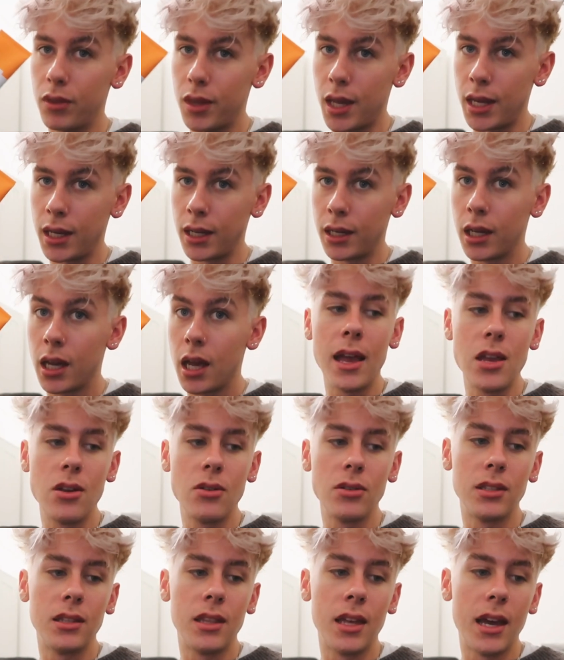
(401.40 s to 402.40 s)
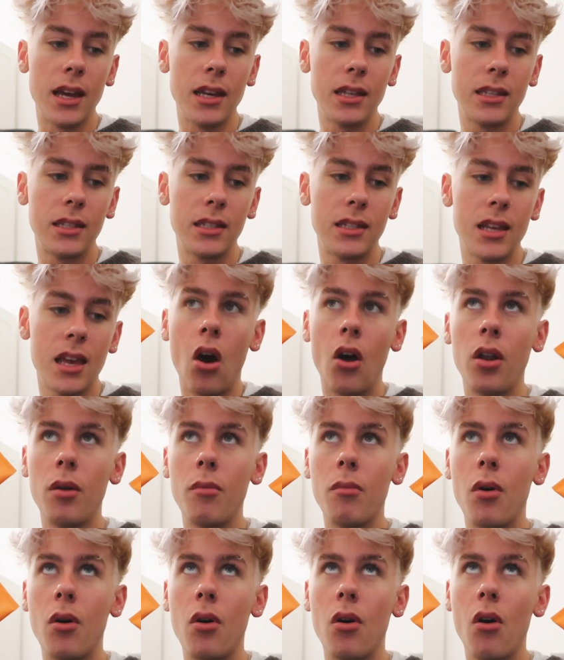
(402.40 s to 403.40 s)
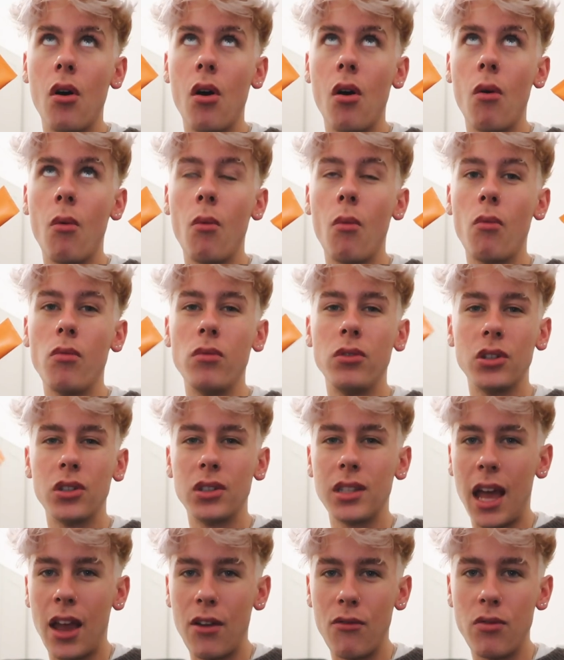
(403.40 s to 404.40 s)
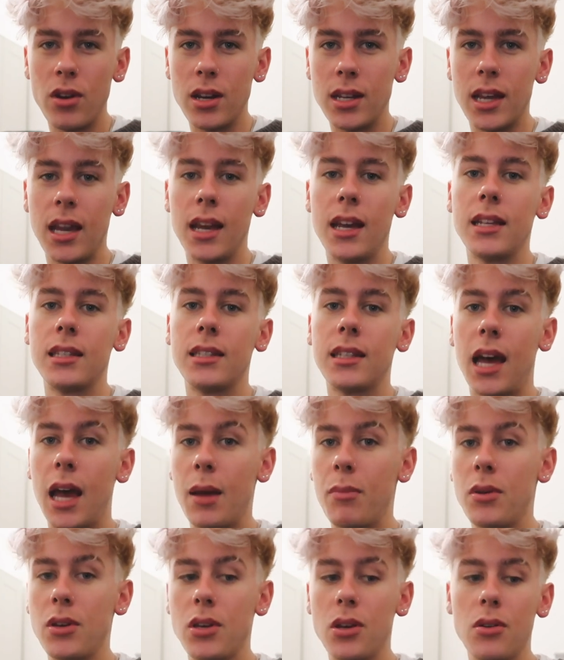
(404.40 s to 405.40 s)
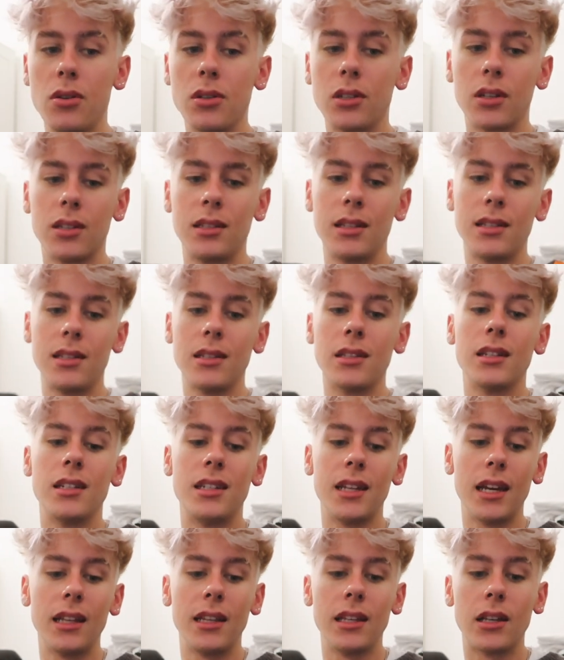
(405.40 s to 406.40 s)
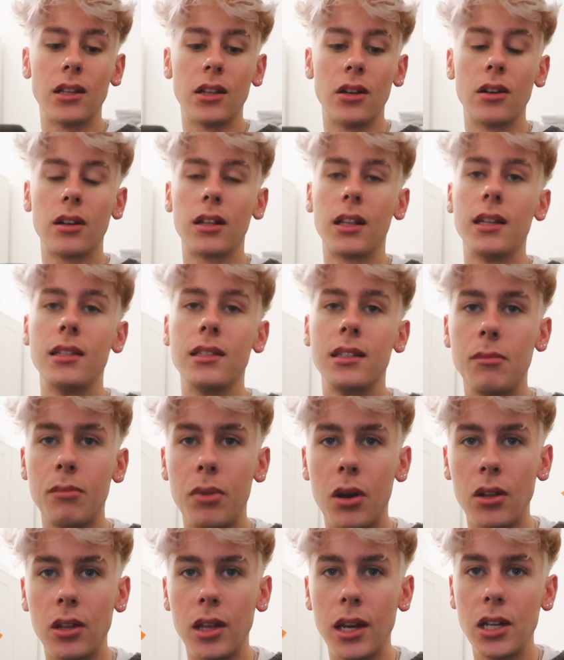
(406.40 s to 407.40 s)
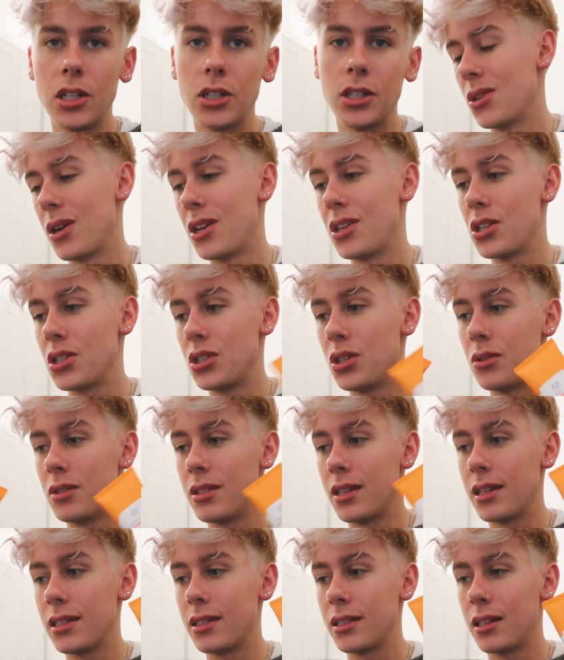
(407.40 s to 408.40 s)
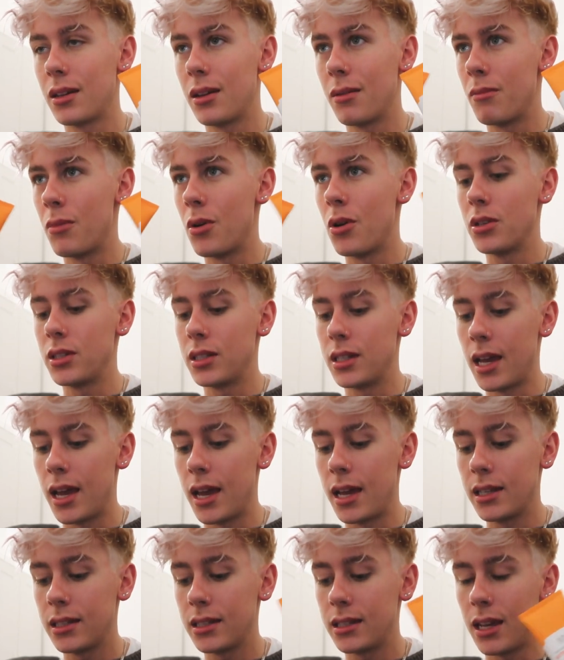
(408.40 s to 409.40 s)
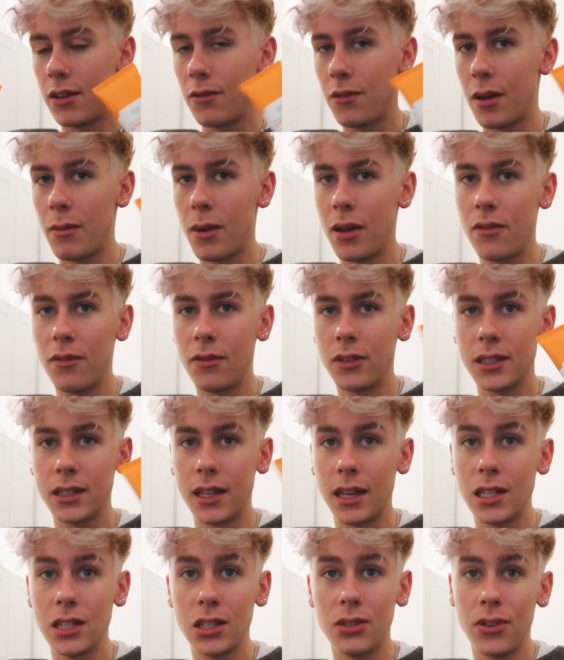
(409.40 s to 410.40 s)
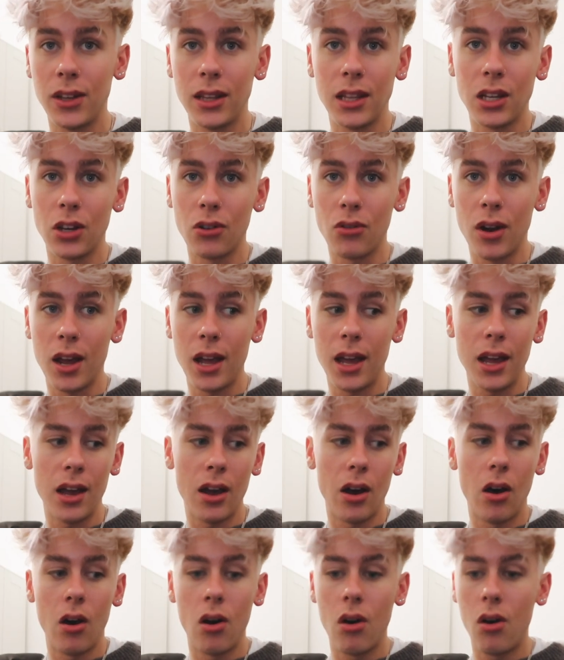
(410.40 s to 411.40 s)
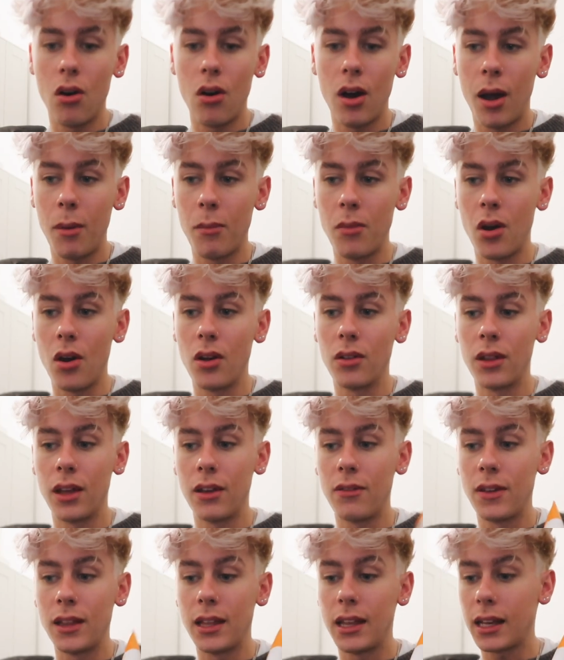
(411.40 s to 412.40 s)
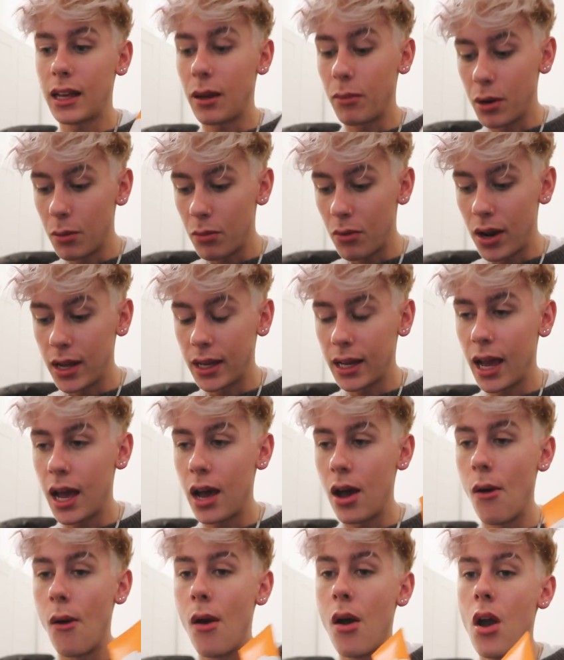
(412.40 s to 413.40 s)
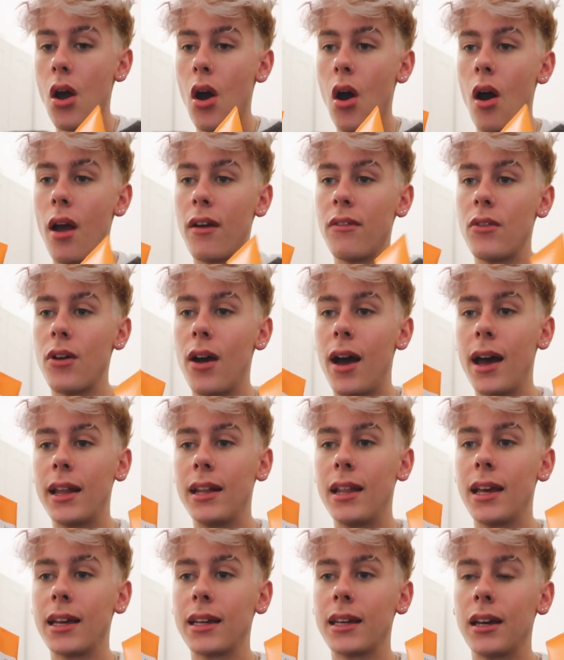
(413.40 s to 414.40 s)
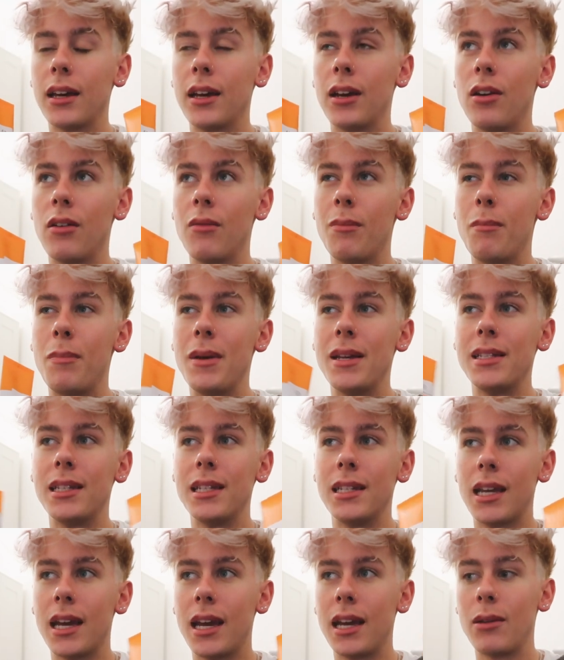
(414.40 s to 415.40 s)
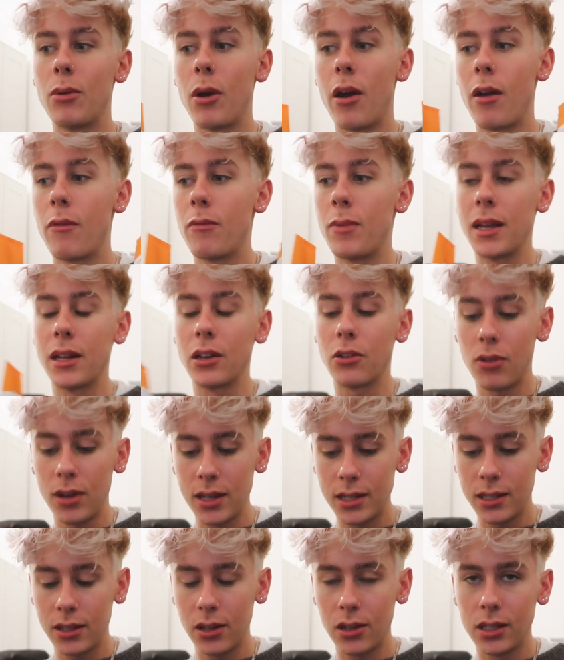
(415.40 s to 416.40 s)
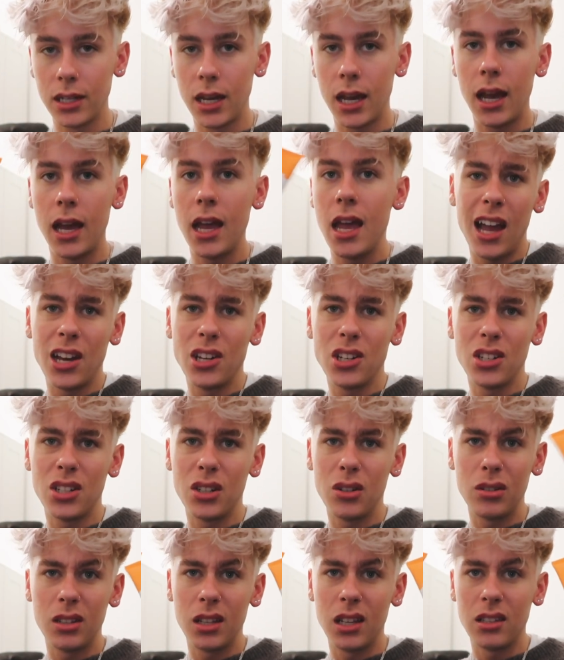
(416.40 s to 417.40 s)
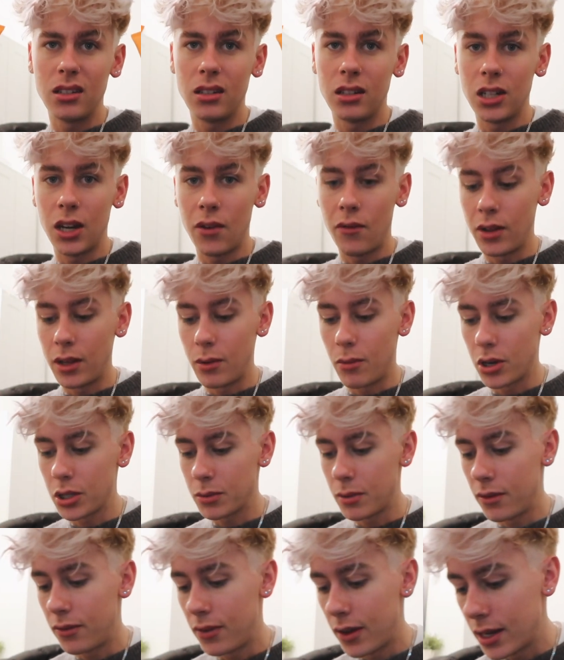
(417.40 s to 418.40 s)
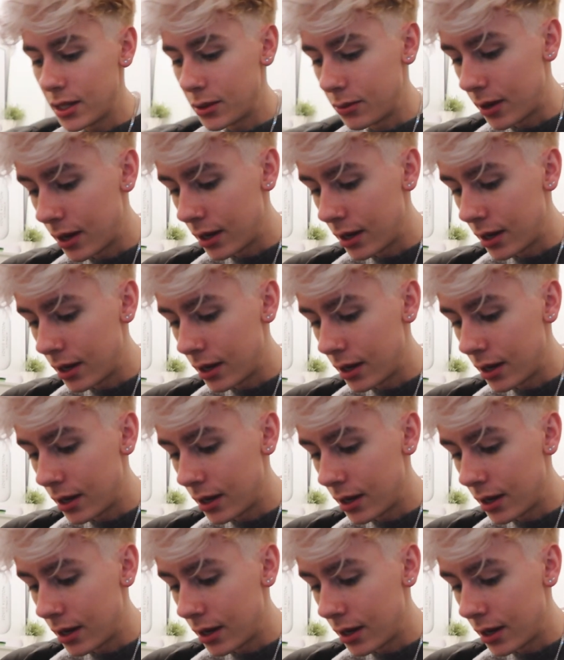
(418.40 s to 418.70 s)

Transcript: thing i use this on a more just everyday type of use because this is a daily glow cleansing polish so I just use this most days if I, my skin's feeling great or I'm not like feeling like I'm gonna break out or I've not had like a busy day where I've been greasy all day I just use this to generally wash my face